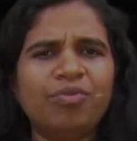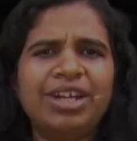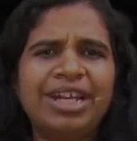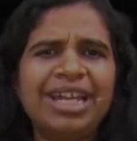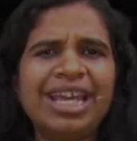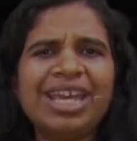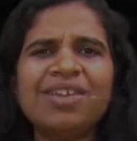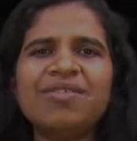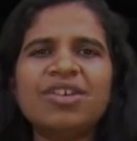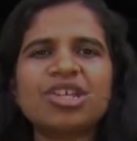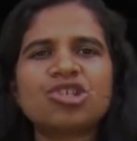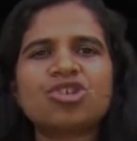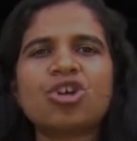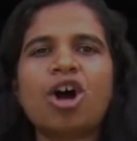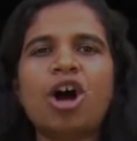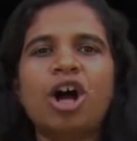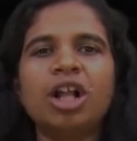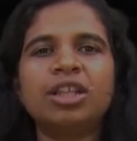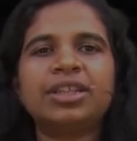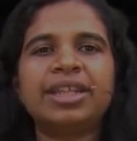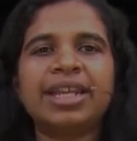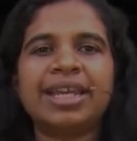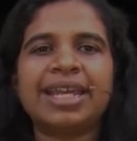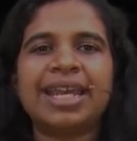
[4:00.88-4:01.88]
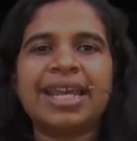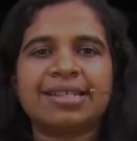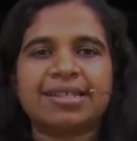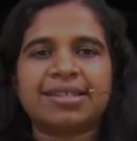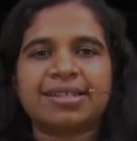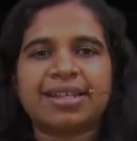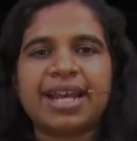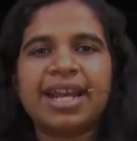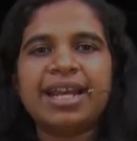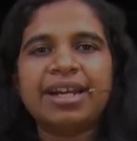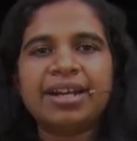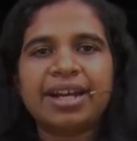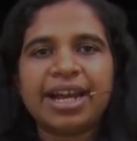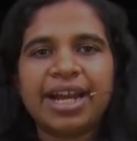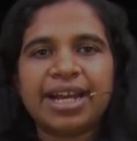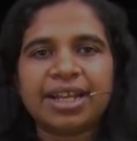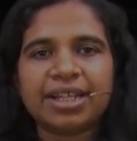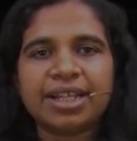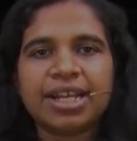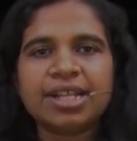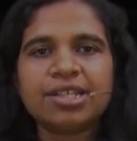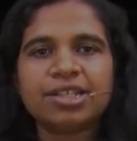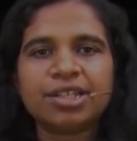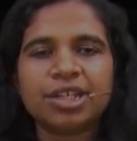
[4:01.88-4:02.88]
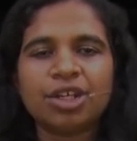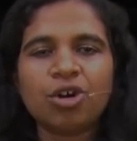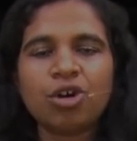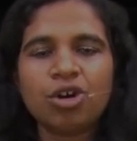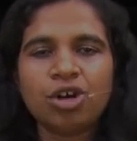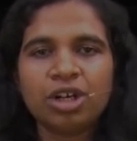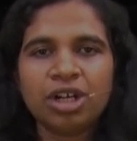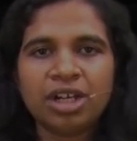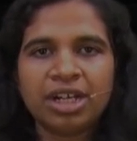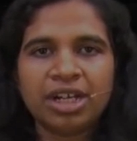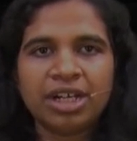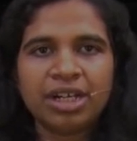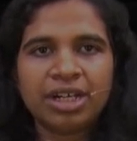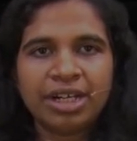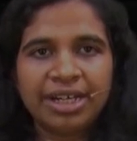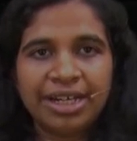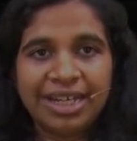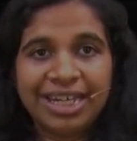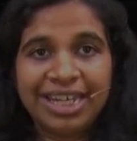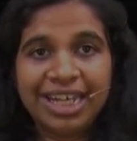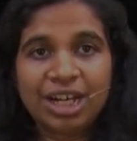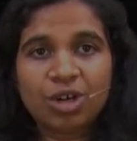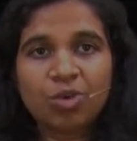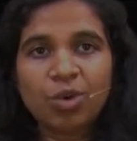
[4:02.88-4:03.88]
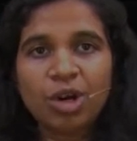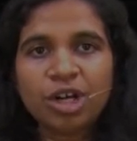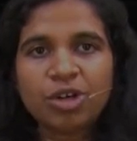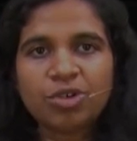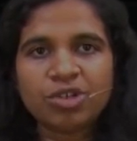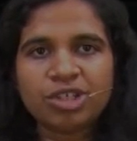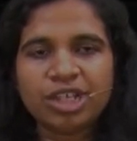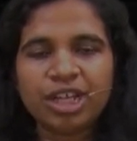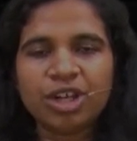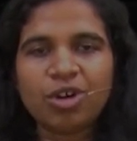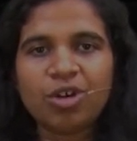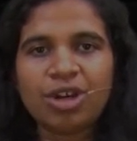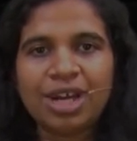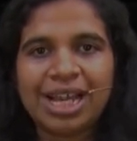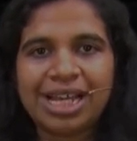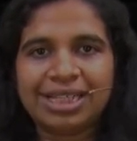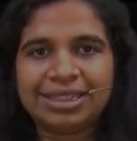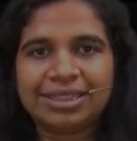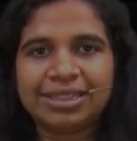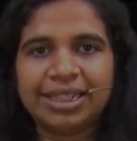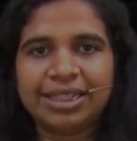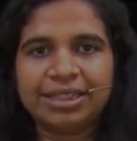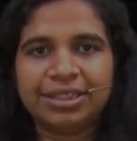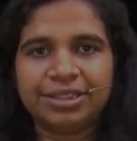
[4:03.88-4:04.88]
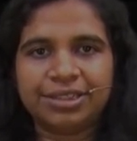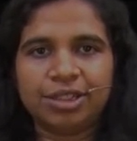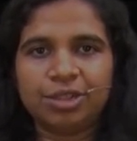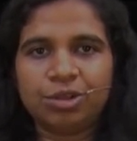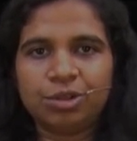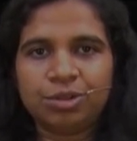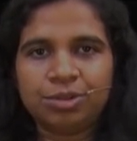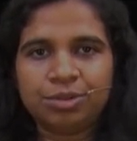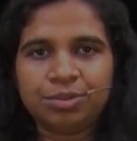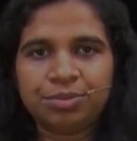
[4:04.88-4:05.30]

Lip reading: D we saw all three cases, right? Greater than 0, equal to 0, less than 0.